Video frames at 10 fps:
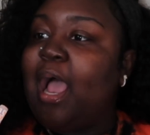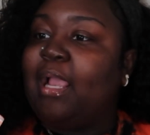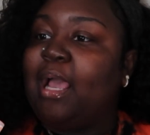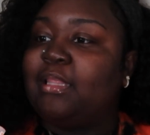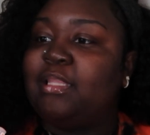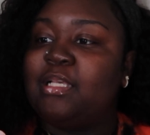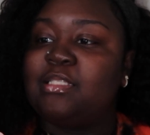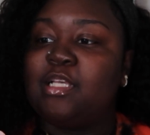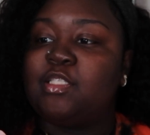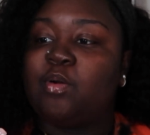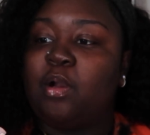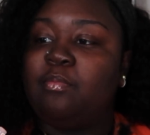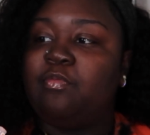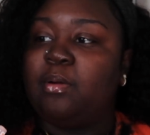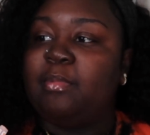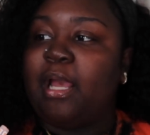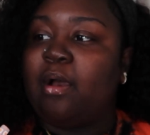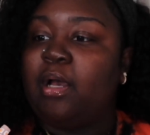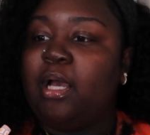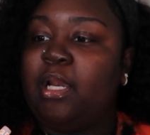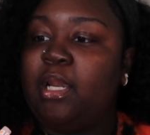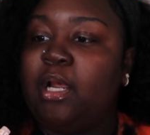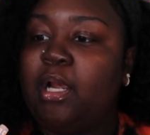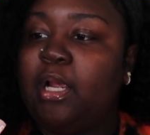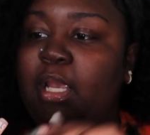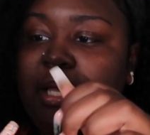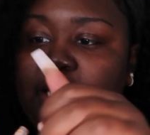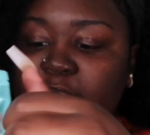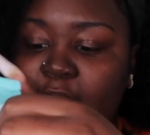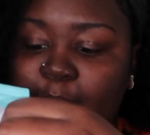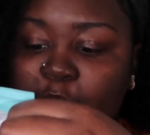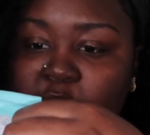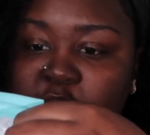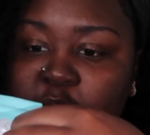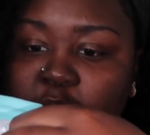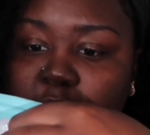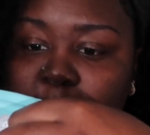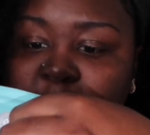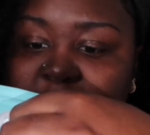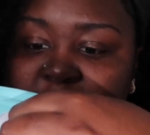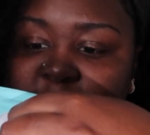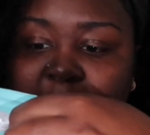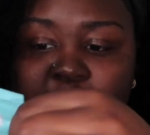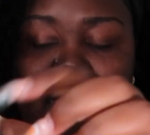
i got this a scrub from down under it is a beauty scrub this is by the